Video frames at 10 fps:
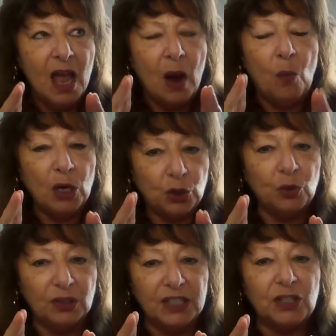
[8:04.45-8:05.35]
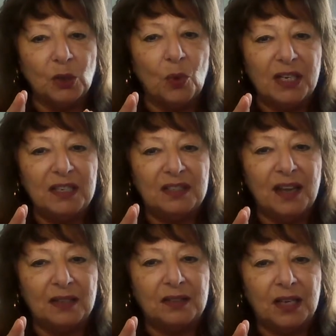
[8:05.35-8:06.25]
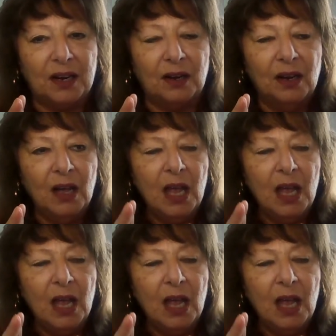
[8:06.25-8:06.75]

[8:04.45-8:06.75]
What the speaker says: I want you to listen to what he says here.